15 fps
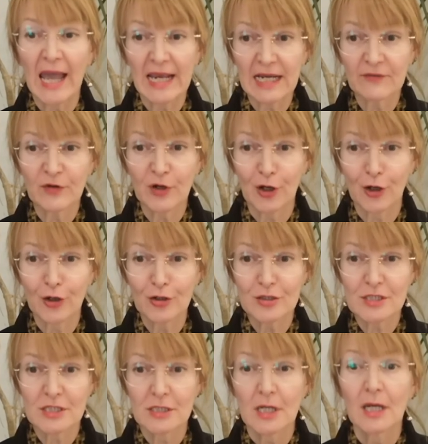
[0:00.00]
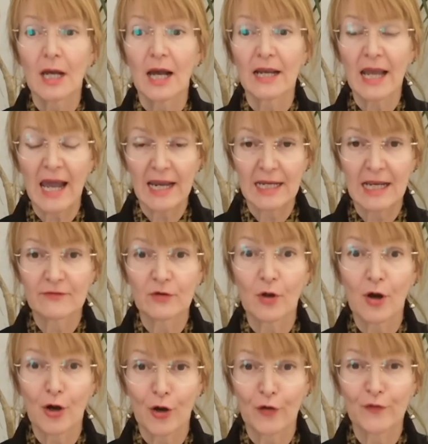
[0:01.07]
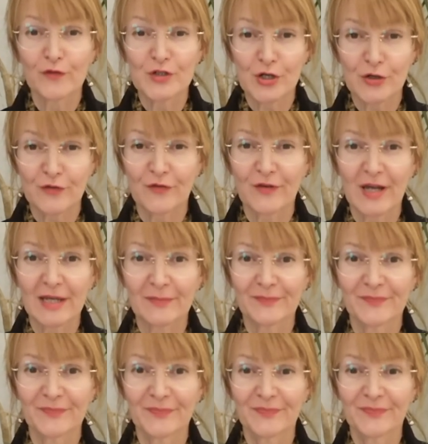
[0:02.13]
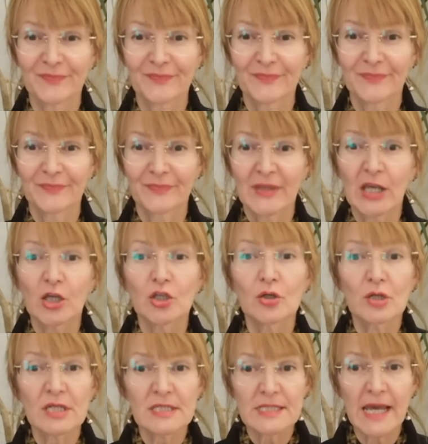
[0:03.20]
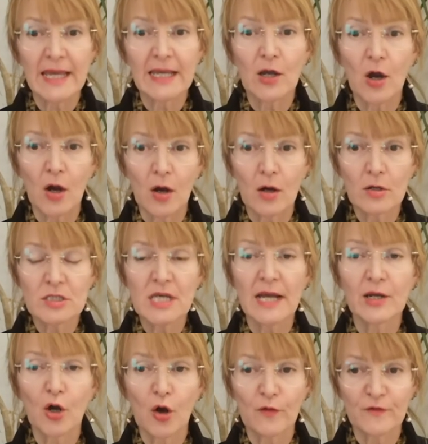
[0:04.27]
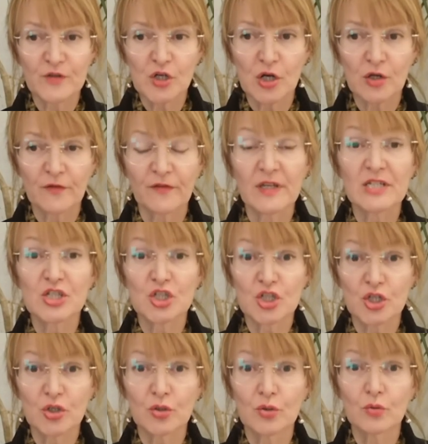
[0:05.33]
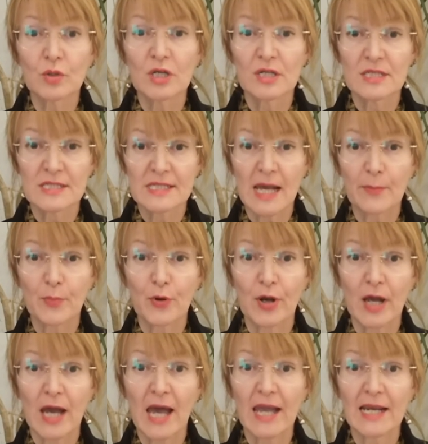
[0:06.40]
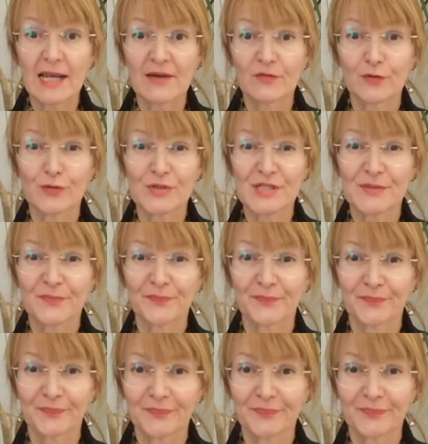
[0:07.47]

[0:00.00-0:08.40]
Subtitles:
A-level art and A-level art photography. You can take art and art photography as two separate A-levels.